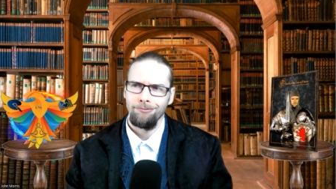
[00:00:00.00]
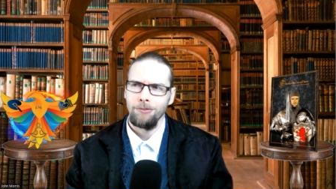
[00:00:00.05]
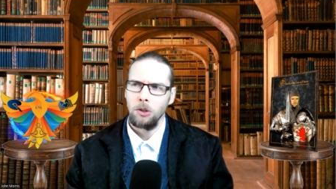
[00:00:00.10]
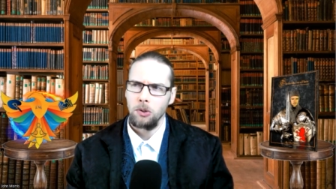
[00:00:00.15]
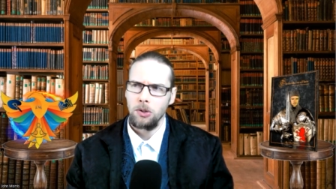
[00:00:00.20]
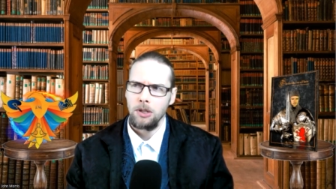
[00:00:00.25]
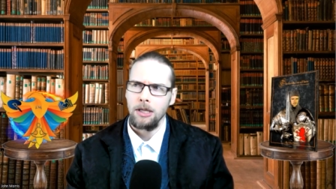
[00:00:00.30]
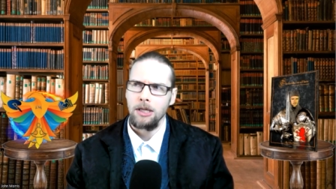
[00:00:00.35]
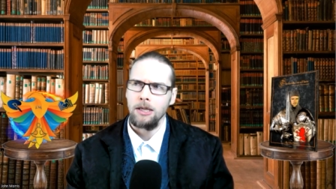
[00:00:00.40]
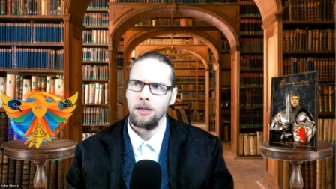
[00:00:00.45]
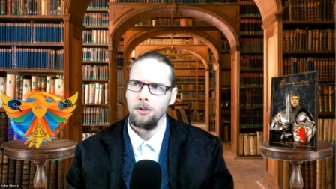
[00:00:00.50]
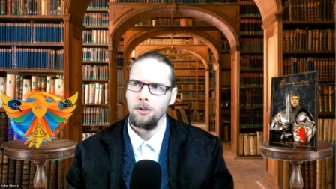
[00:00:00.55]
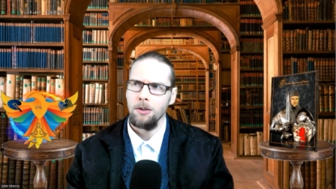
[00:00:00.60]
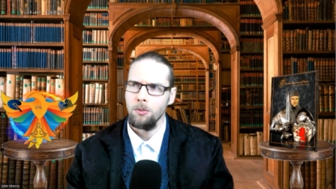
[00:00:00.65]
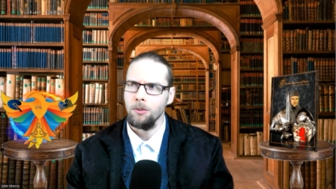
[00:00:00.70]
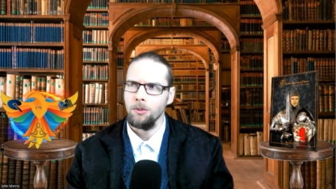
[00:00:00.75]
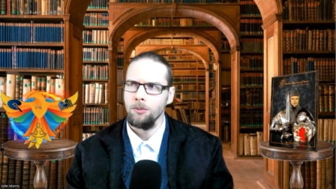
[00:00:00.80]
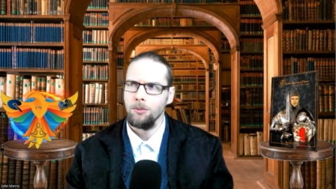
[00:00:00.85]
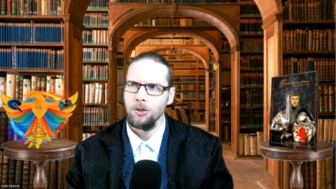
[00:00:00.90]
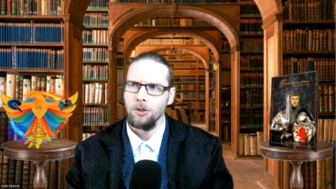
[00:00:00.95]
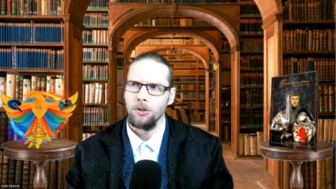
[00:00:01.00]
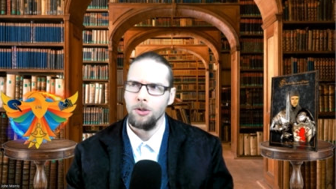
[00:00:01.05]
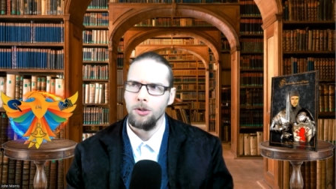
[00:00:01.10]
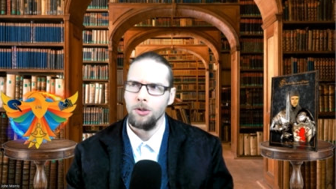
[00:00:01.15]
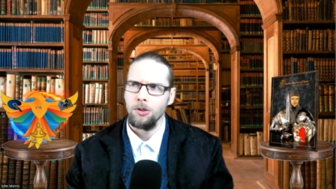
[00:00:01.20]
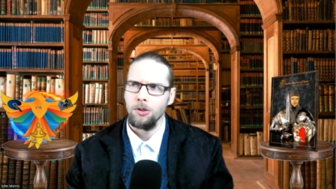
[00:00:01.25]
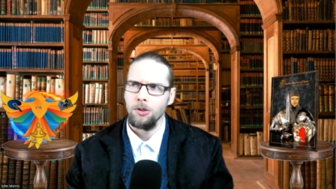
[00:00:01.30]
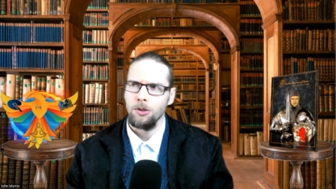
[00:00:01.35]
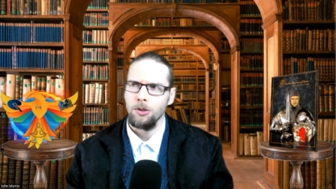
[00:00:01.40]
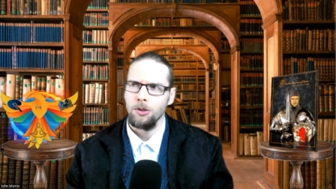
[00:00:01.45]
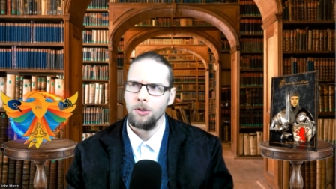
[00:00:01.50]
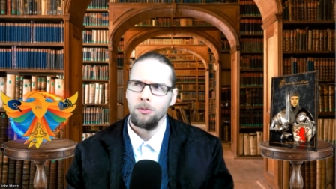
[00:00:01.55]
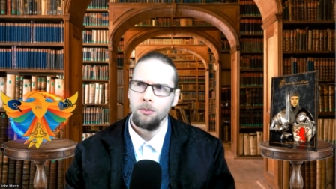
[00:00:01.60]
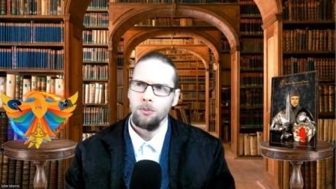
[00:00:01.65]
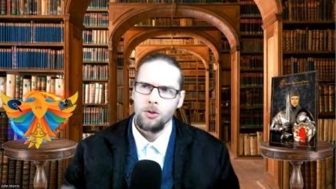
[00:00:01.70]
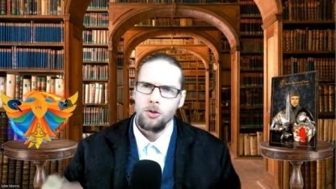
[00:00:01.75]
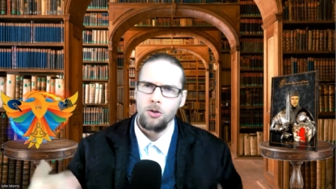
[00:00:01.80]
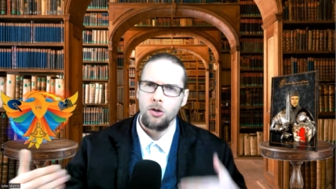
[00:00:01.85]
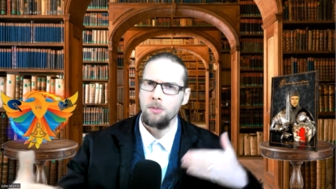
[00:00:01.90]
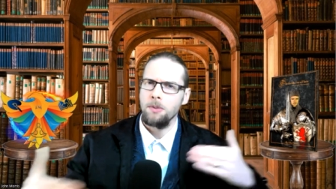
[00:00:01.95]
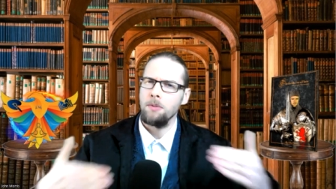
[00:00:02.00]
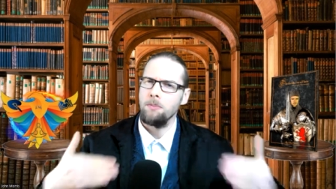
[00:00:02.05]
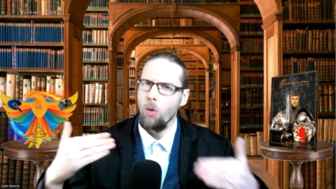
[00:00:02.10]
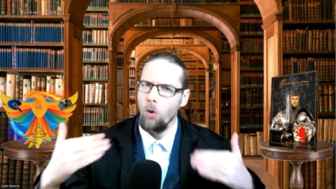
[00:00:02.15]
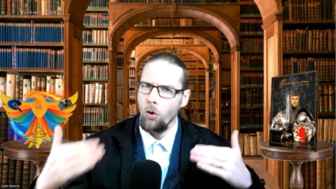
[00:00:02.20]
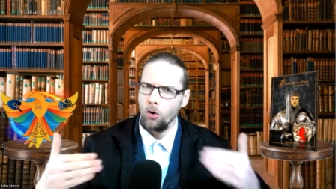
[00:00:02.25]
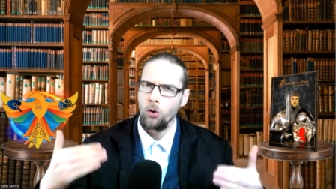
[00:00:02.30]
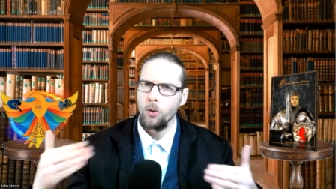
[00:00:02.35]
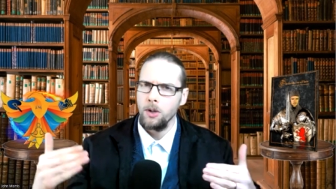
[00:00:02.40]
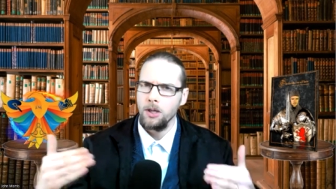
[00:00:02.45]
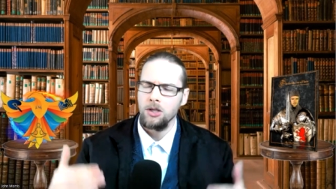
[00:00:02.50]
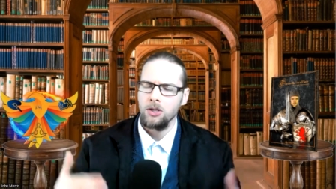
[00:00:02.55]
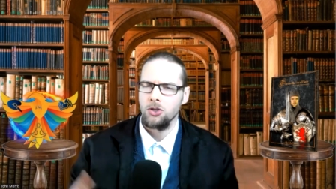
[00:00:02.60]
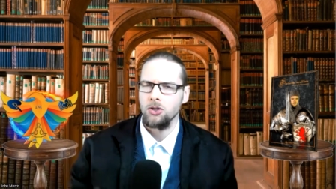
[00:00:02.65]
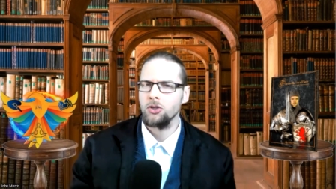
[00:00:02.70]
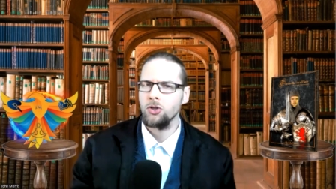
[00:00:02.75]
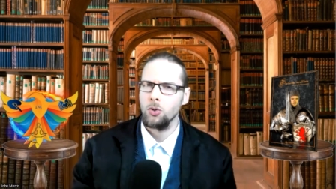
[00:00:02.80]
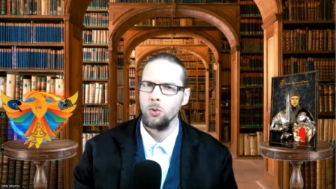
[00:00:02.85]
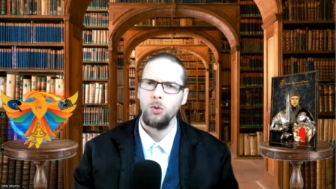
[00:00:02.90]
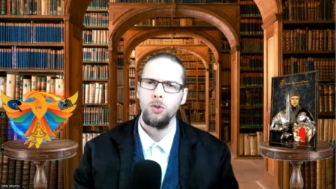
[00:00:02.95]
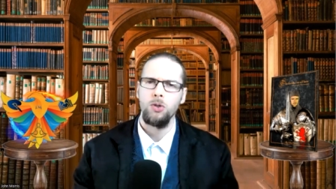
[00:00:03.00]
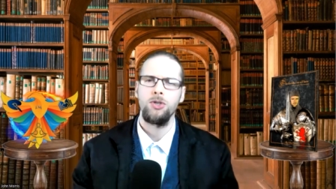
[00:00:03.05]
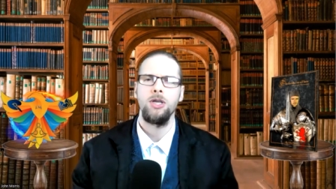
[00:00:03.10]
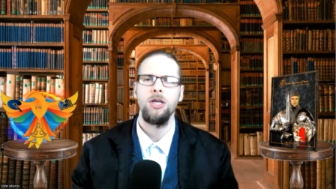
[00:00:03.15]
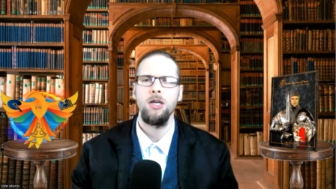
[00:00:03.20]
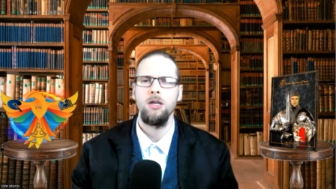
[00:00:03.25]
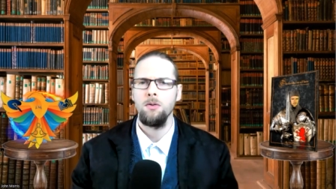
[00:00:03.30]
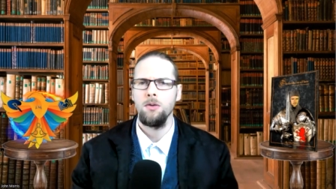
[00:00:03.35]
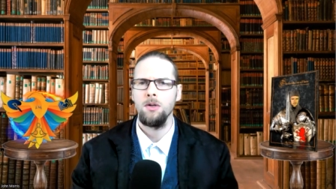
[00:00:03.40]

okay, well, you know, you're going to be more going into schools here,